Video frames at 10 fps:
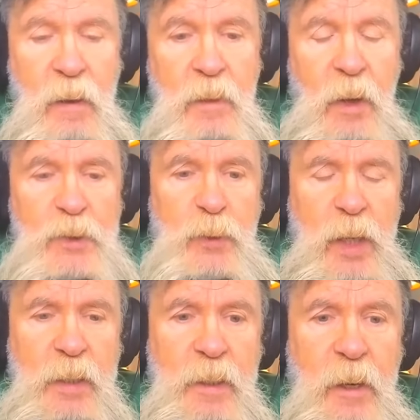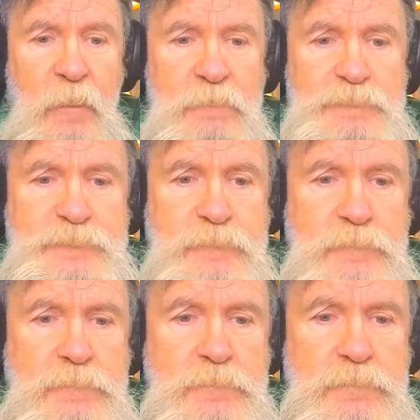close we getting there? Oh,
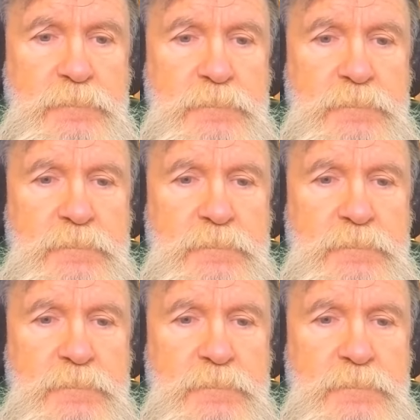don't make me look.